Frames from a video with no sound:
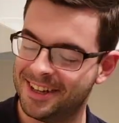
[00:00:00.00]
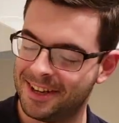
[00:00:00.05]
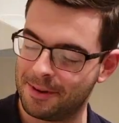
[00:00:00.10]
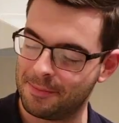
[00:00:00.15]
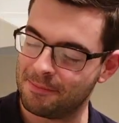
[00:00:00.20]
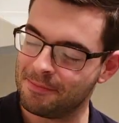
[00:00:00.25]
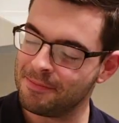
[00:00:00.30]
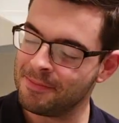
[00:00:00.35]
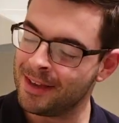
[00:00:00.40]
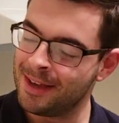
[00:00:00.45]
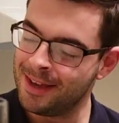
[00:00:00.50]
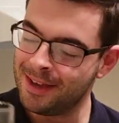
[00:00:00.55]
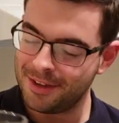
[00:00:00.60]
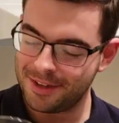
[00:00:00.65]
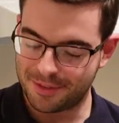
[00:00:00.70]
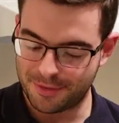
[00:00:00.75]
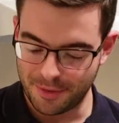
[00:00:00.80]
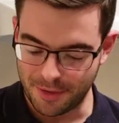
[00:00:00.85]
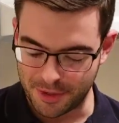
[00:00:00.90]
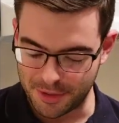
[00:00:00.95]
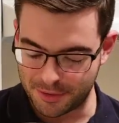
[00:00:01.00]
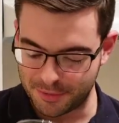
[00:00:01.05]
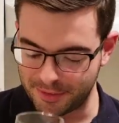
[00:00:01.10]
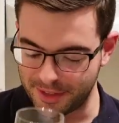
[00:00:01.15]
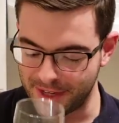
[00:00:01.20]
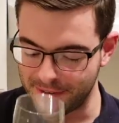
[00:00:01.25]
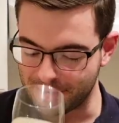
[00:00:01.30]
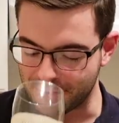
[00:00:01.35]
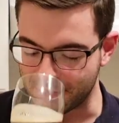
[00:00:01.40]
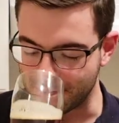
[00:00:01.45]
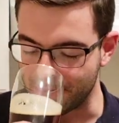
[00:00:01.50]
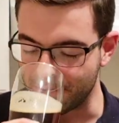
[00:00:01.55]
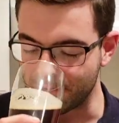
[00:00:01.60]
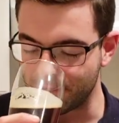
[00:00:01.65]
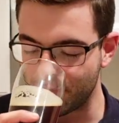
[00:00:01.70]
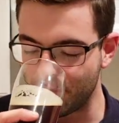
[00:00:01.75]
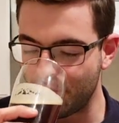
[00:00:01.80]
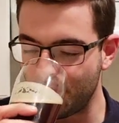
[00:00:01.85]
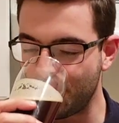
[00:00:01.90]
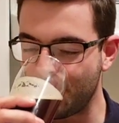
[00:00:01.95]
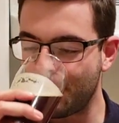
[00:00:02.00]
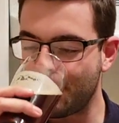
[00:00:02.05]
um, as far as flavor goes,